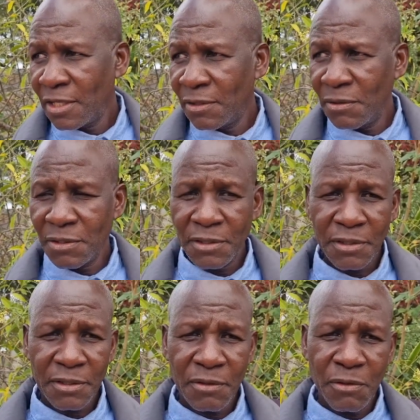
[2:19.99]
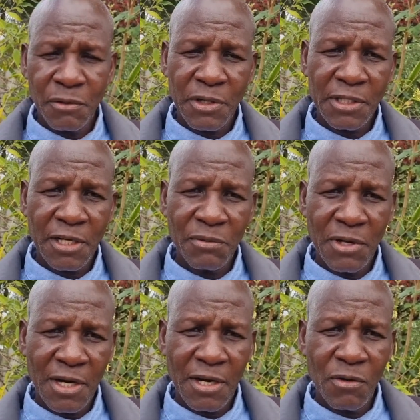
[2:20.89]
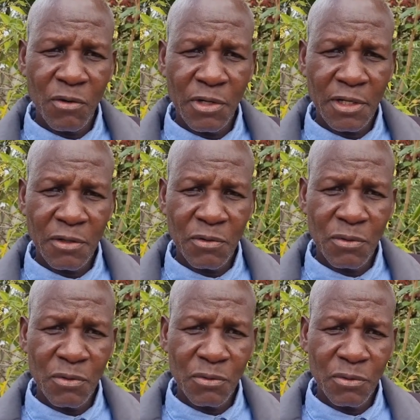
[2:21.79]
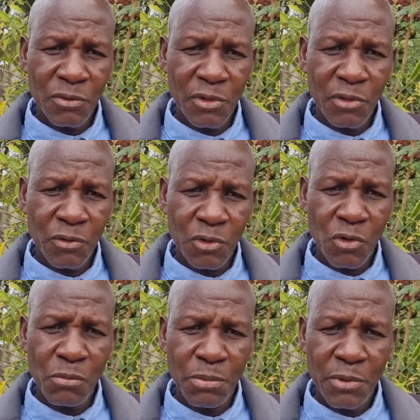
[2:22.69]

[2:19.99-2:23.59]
Those contours that will allow water to stop